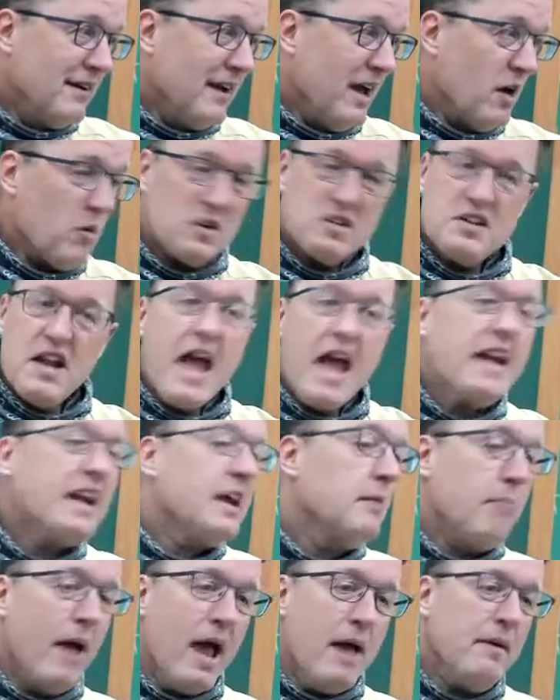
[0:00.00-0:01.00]
It was
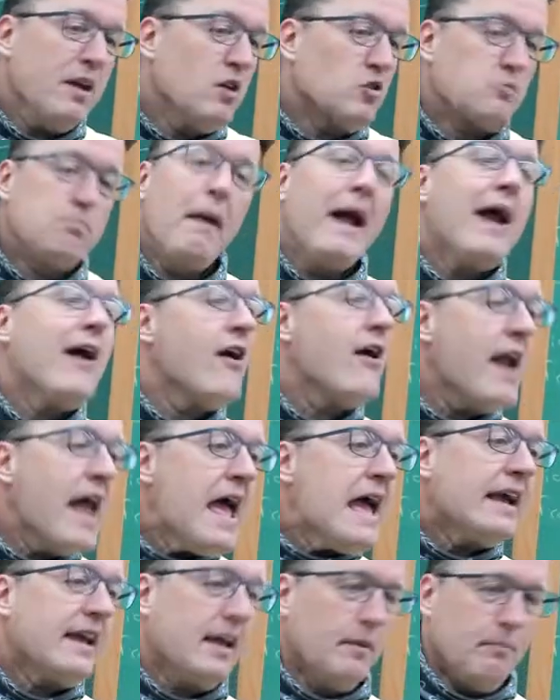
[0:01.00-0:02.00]
naked, baby. It was bare
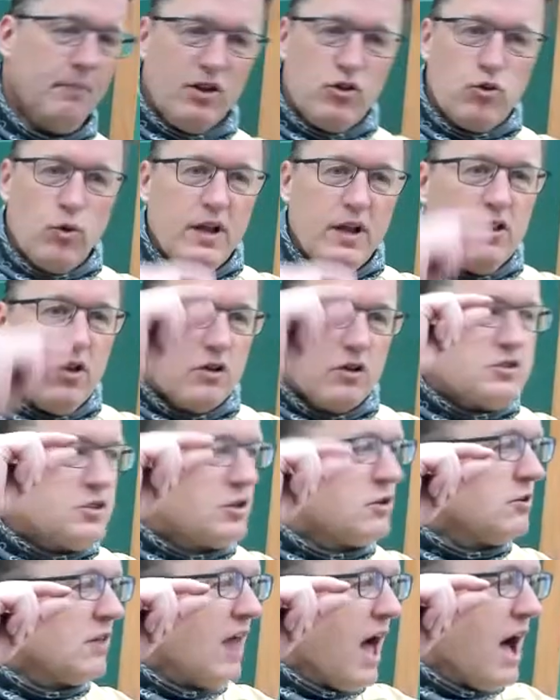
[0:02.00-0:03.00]
naked between those
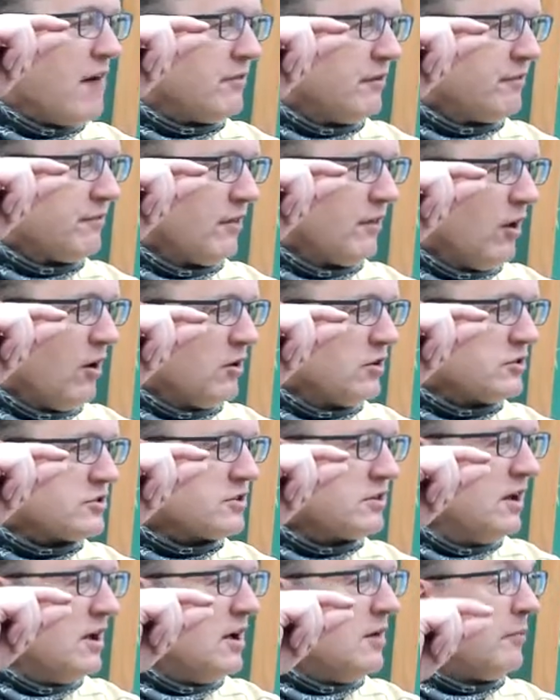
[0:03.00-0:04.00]
two lava
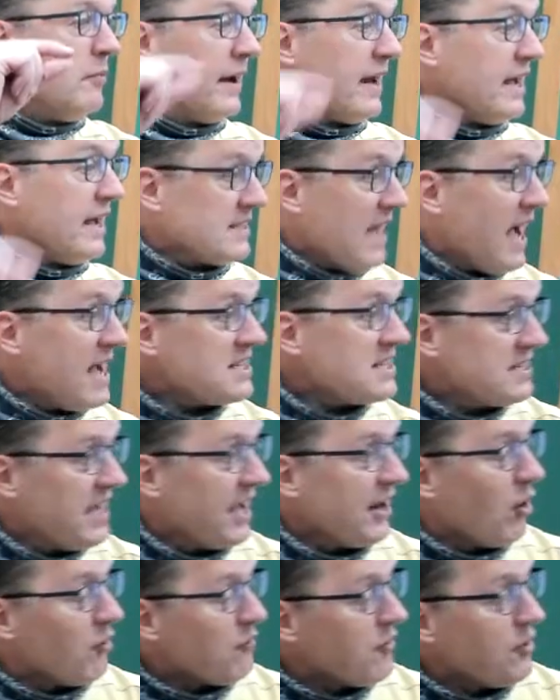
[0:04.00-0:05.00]
flows. But as I
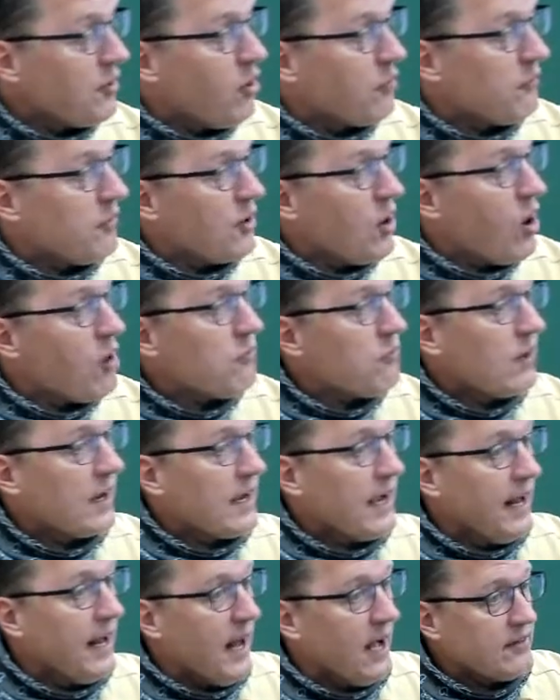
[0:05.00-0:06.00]
said over and over and over
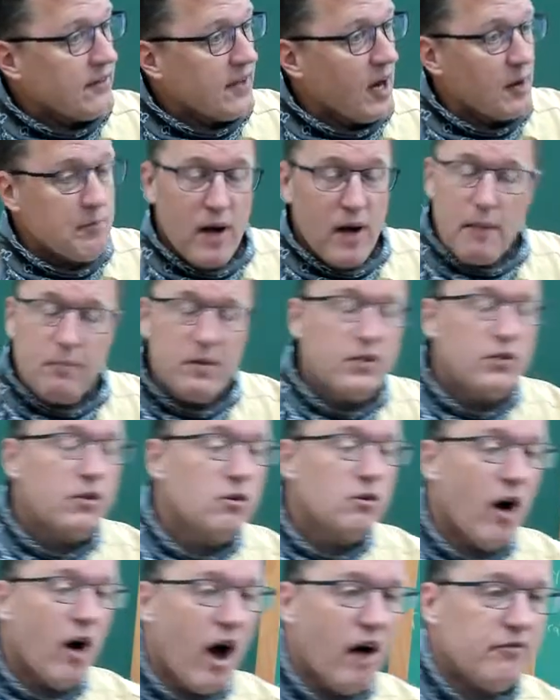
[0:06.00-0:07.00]
again out there, probably
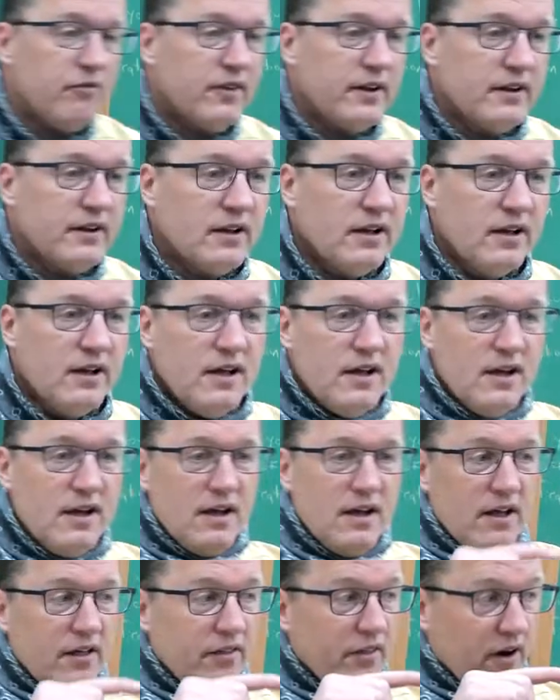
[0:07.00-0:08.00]
too often,
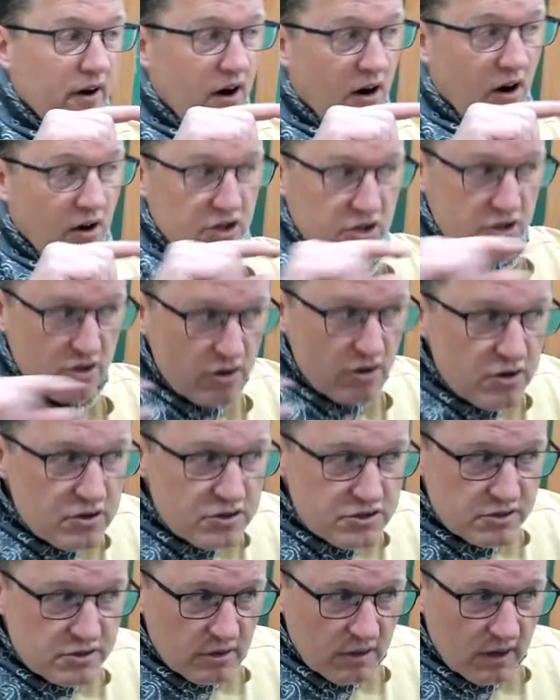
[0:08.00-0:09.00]
there are
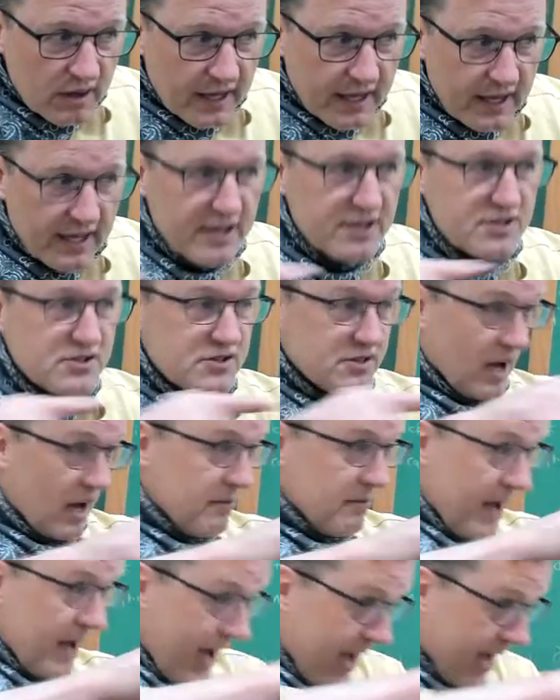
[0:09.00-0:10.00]
usually
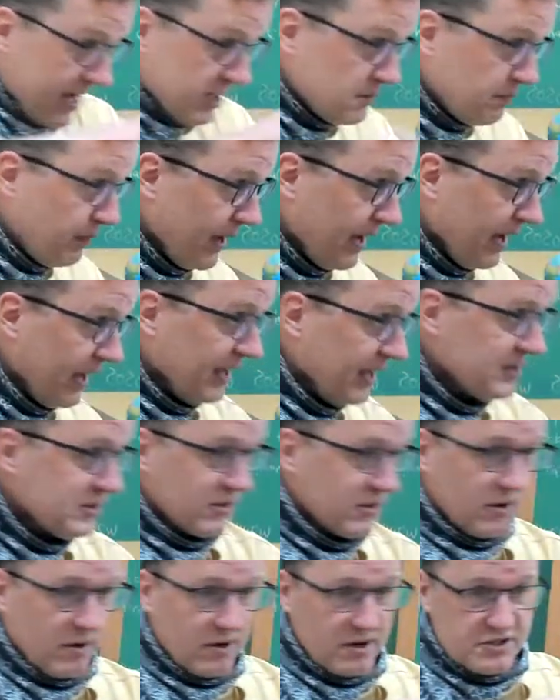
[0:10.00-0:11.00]
some ash beds
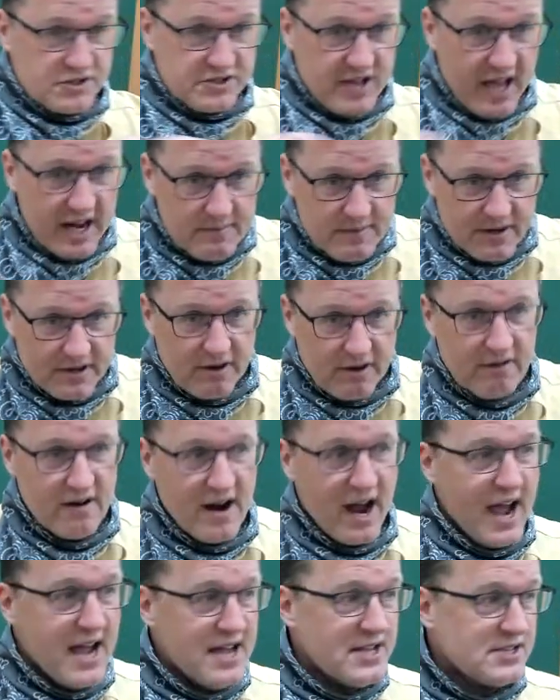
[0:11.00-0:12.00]
or sediment
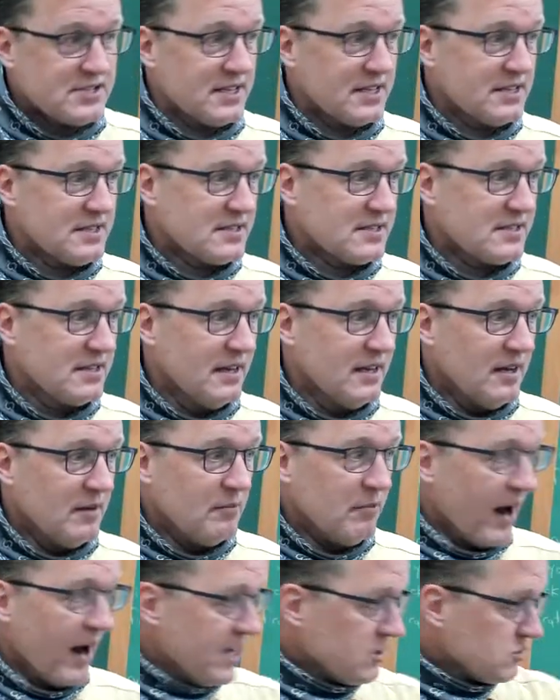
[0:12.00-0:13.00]
horizons.
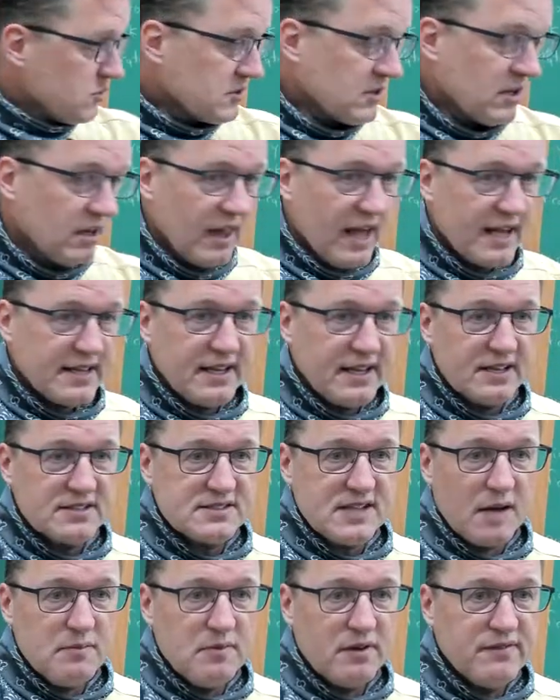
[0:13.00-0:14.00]
Bryce was collecting
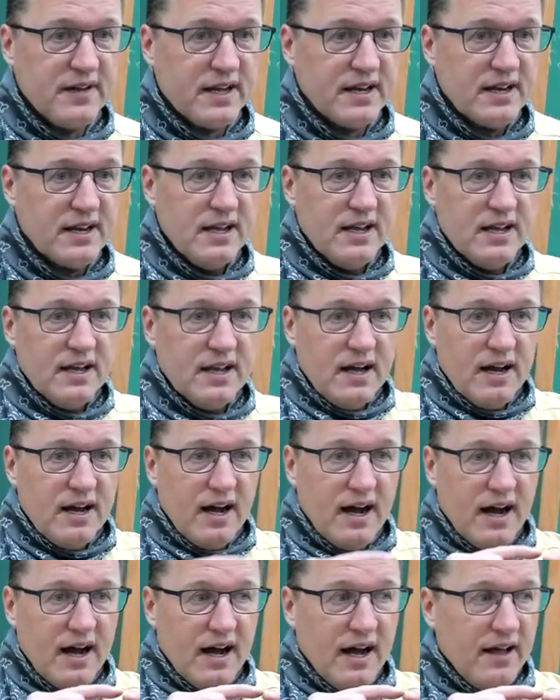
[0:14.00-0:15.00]
some of it
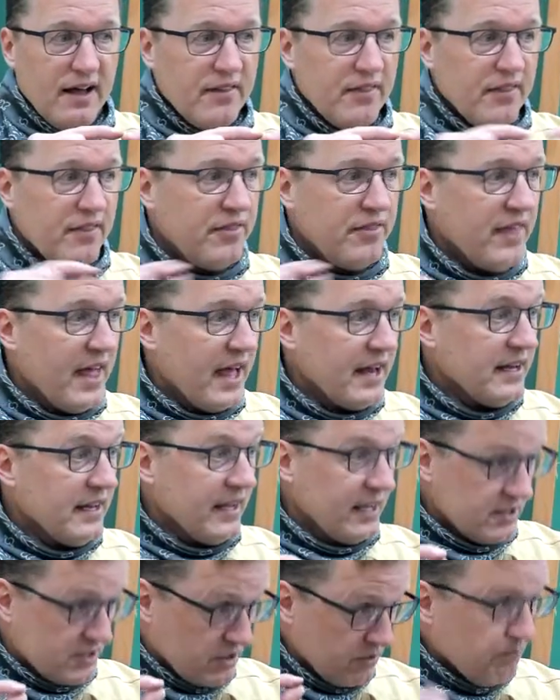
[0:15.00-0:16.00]
uh, that
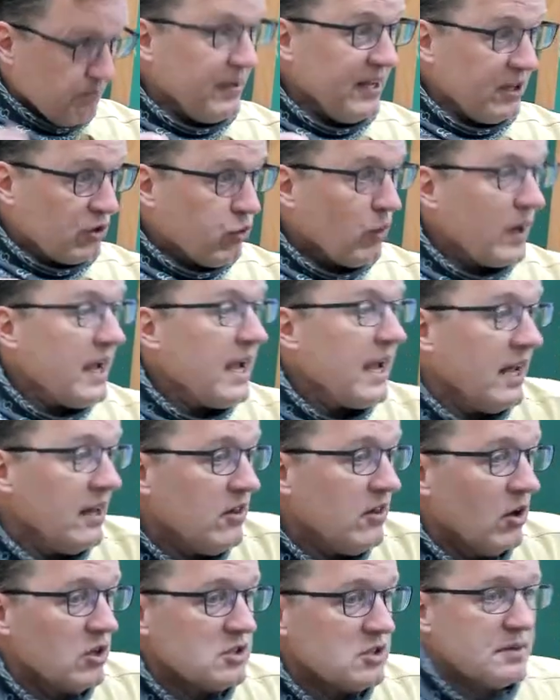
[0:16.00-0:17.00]
is
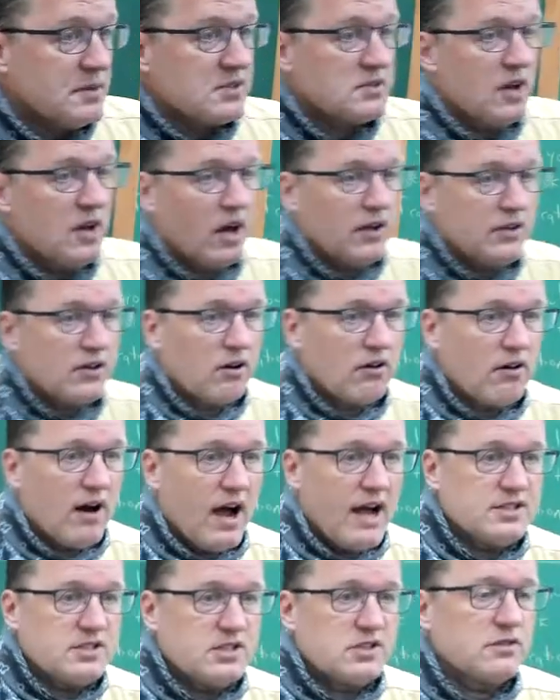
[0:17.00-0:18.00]
between those basalt
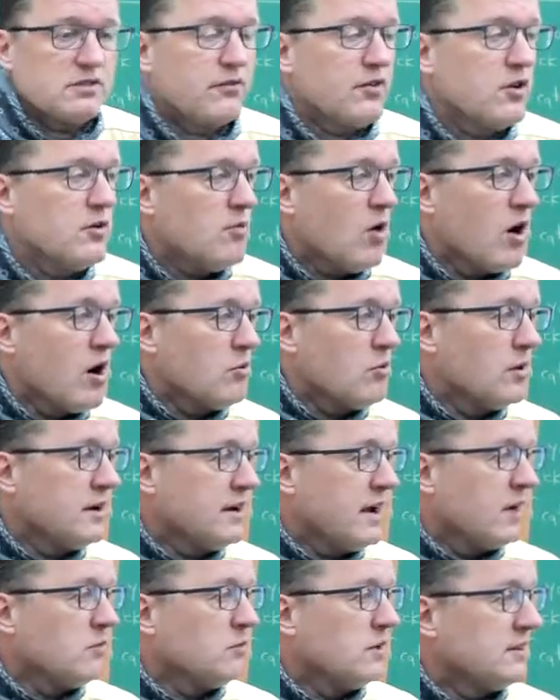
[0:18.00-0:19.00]
horizons. A few more and we're
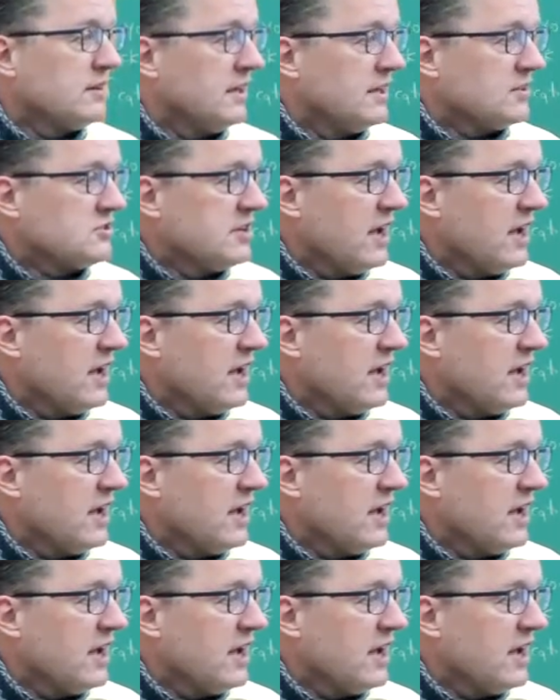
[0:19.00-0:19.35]
done with this.